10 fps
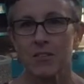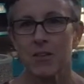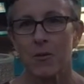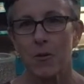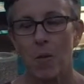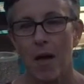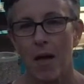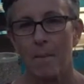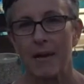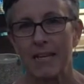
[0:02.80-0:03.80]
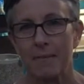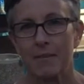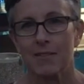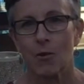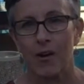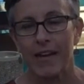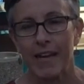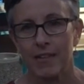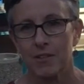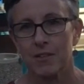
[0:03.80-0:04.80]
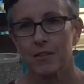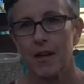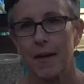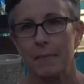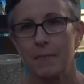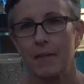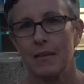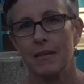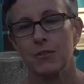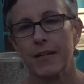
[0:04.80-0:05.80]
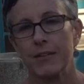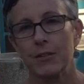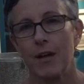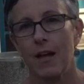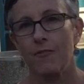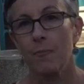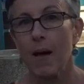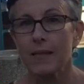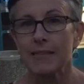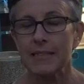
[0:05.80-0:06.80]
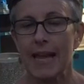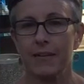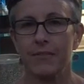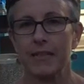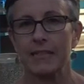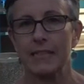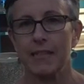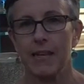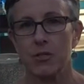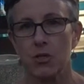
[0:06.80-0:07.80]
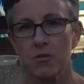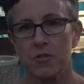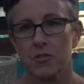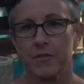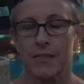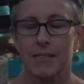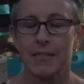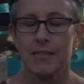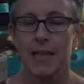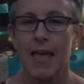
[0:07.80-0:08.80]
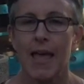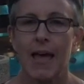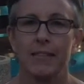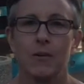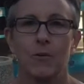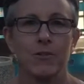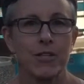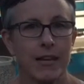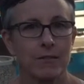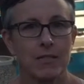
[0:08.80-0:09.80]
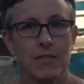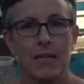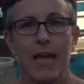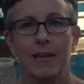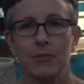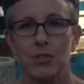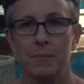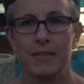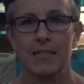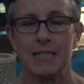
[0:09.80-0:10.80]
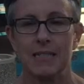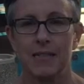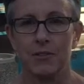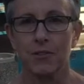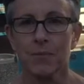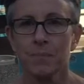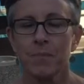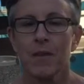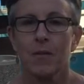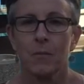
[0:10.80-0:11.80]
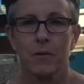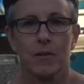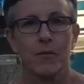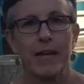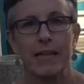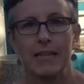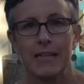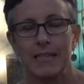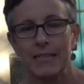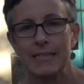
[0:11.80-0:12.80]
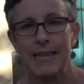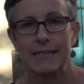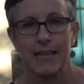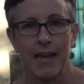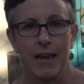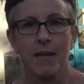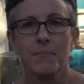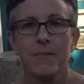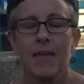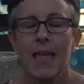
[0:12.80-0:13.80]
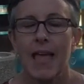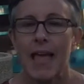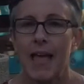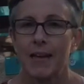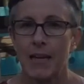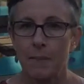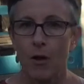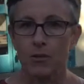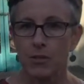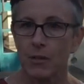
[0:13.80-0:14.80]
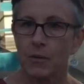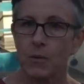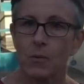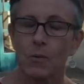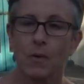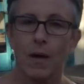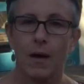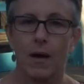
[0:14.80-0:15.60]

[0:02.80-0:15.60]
My name is Laura Cantor. I'm the Director of Policy Advocacy and Youth Services at the Orange County LGBT Center. We're located in Santa Ana. And I'm also